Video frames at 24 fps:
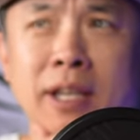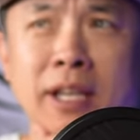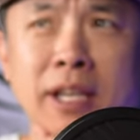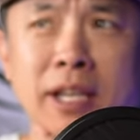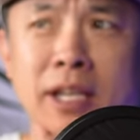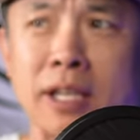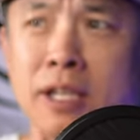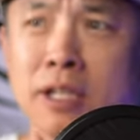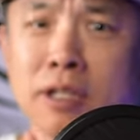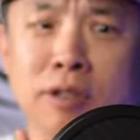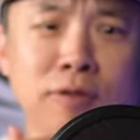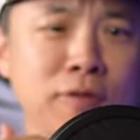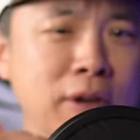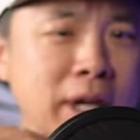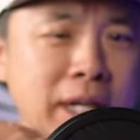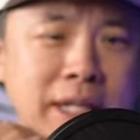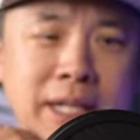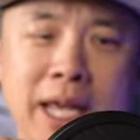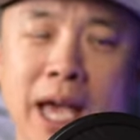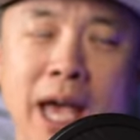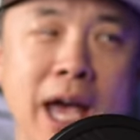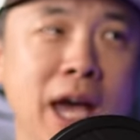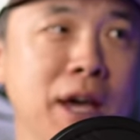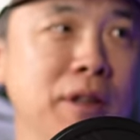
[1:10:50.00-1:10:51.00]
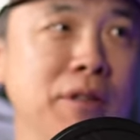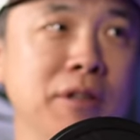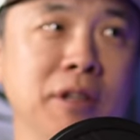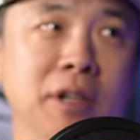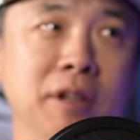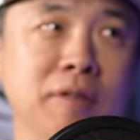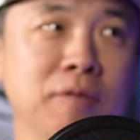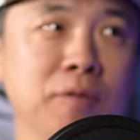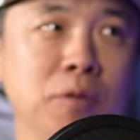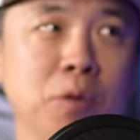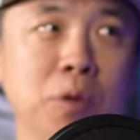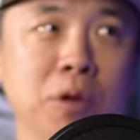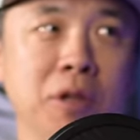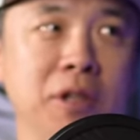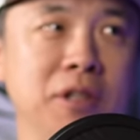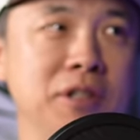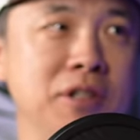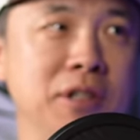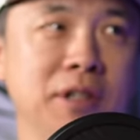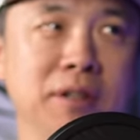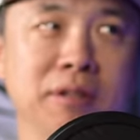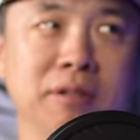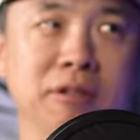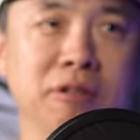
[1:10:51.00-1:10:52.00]
It is fantastic for
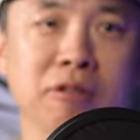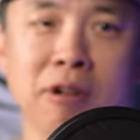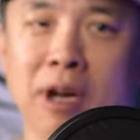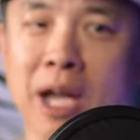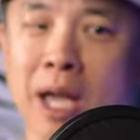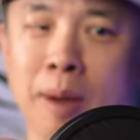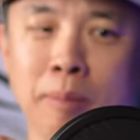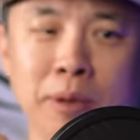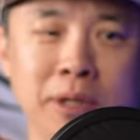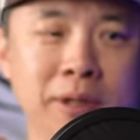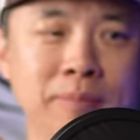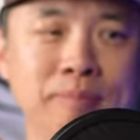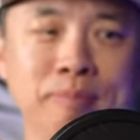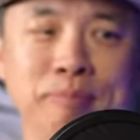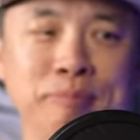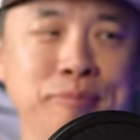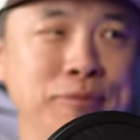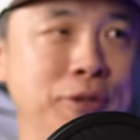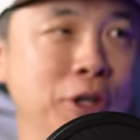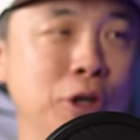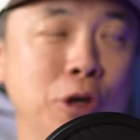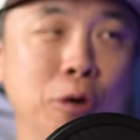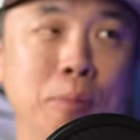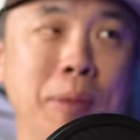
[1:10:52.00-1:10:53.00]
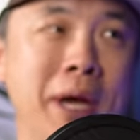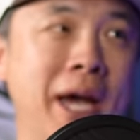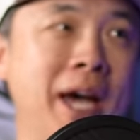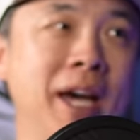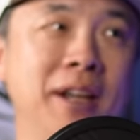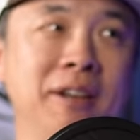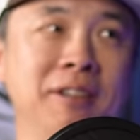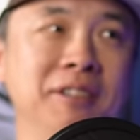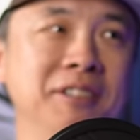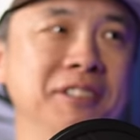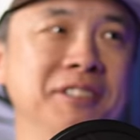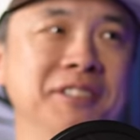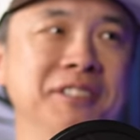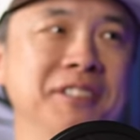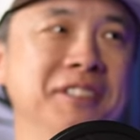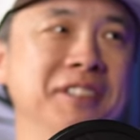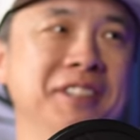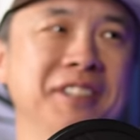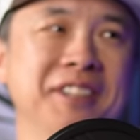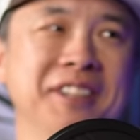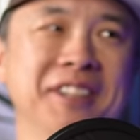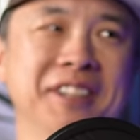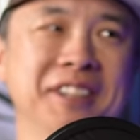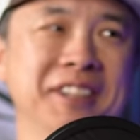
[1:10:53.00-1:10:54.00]
just grabbing two paddles
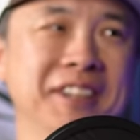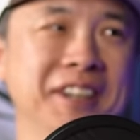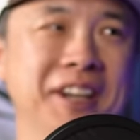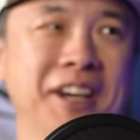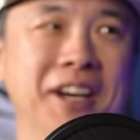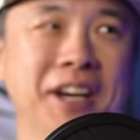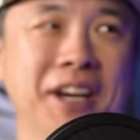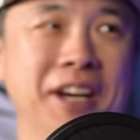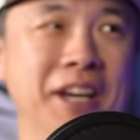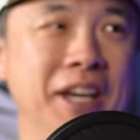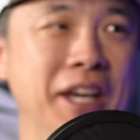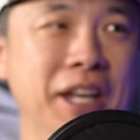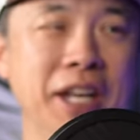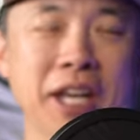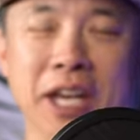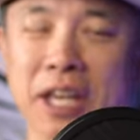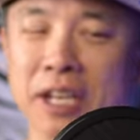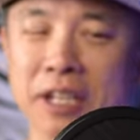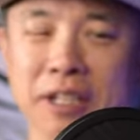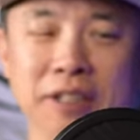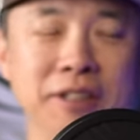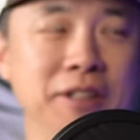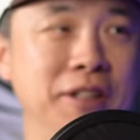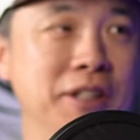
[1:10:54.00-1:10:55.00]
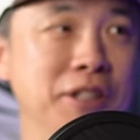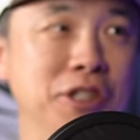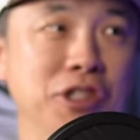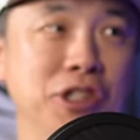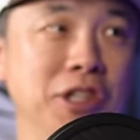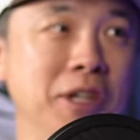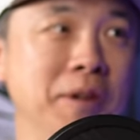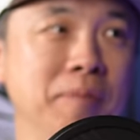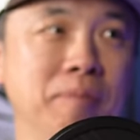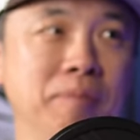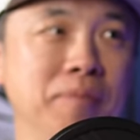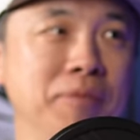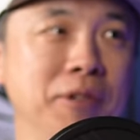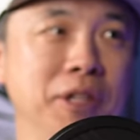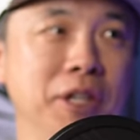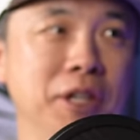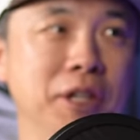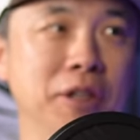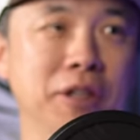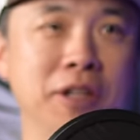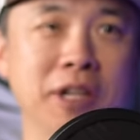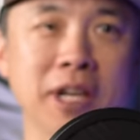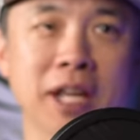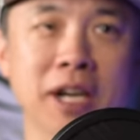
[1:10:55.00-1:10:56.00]
uh, and heading to the gym. Mm-hmm. You
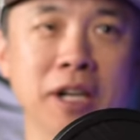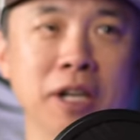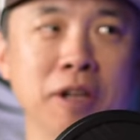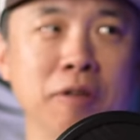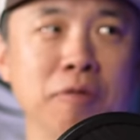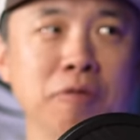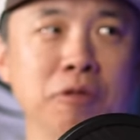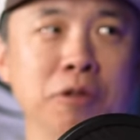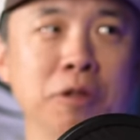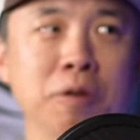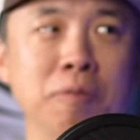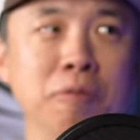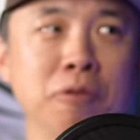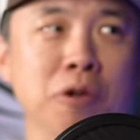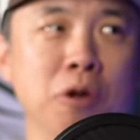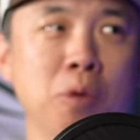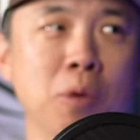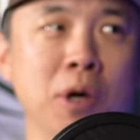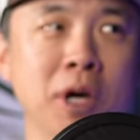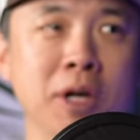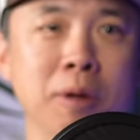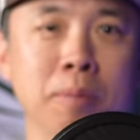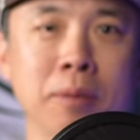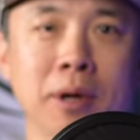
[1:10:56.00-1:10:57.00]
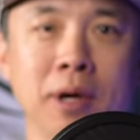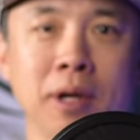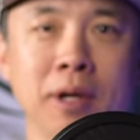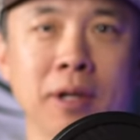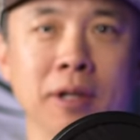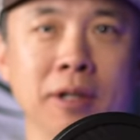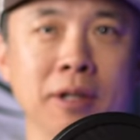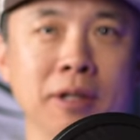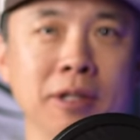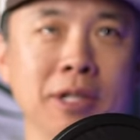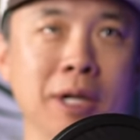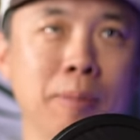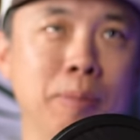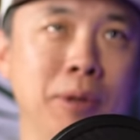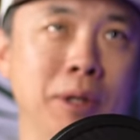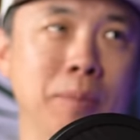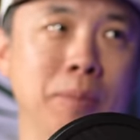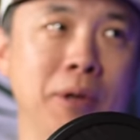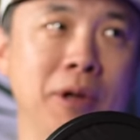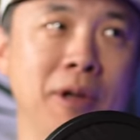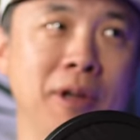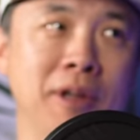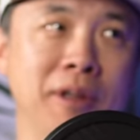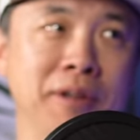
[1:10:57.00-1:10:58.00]
know, you got enough room for a water bottle and a couple of
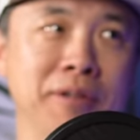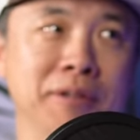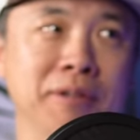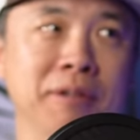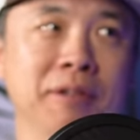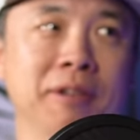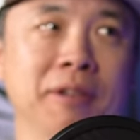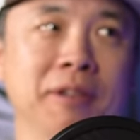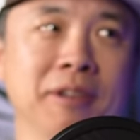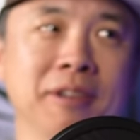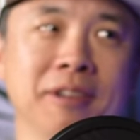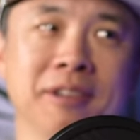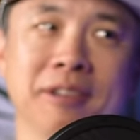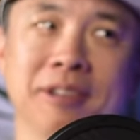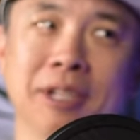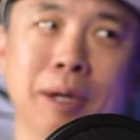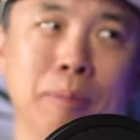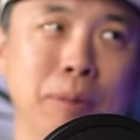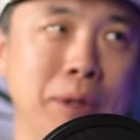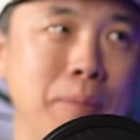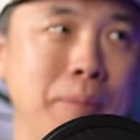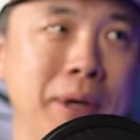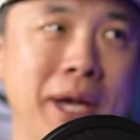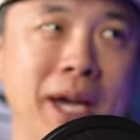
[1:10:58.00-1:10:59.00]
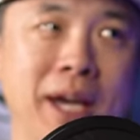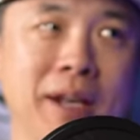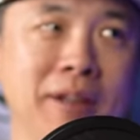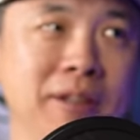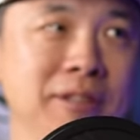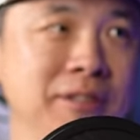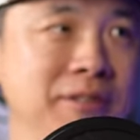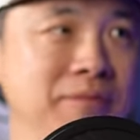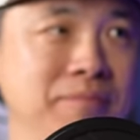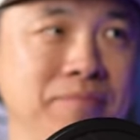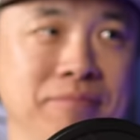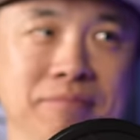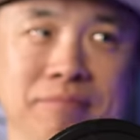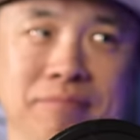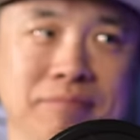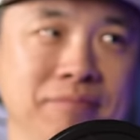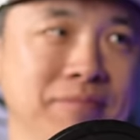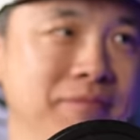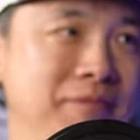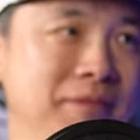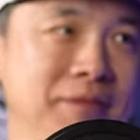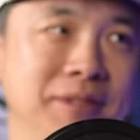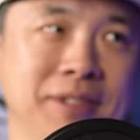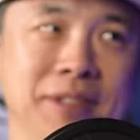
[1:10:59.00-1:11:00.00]
balls, mm-hmm. a couple of paddles,
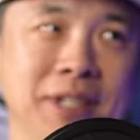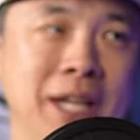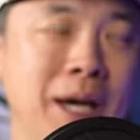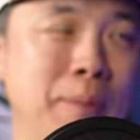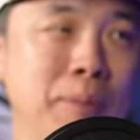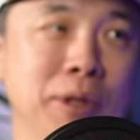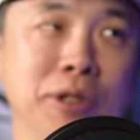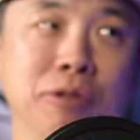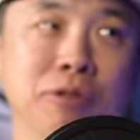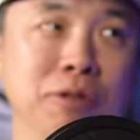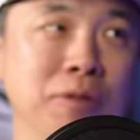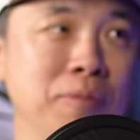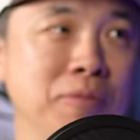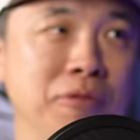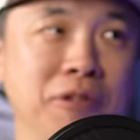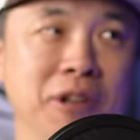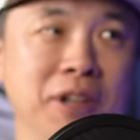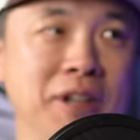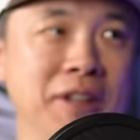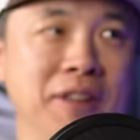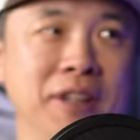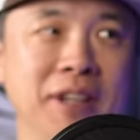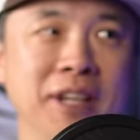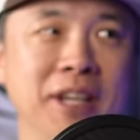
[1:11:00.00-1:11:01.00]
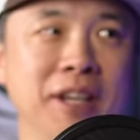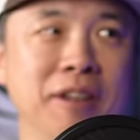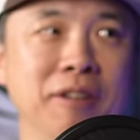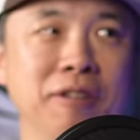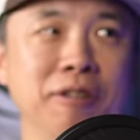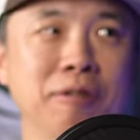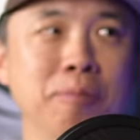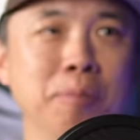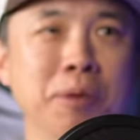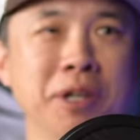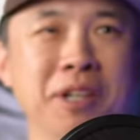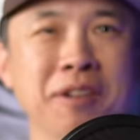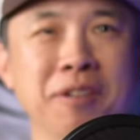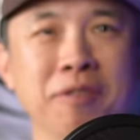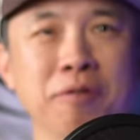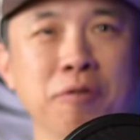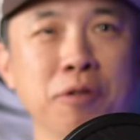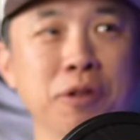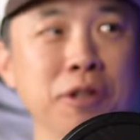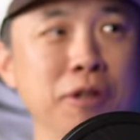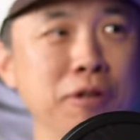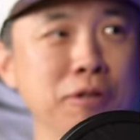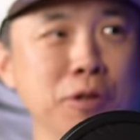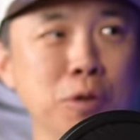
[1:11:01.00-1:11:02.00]
not much room for anything else. But yeah.
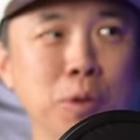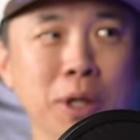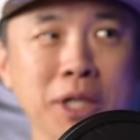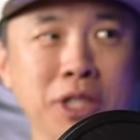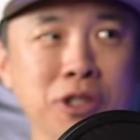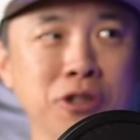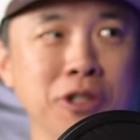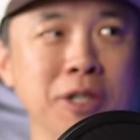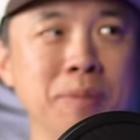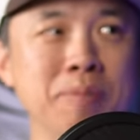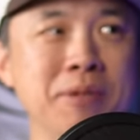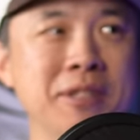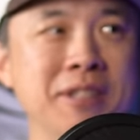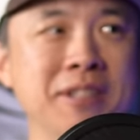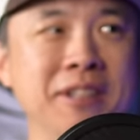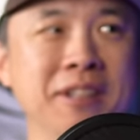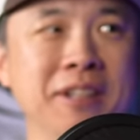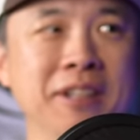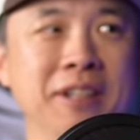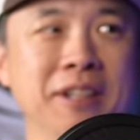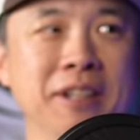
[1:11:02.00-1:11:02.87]
for those quick trips,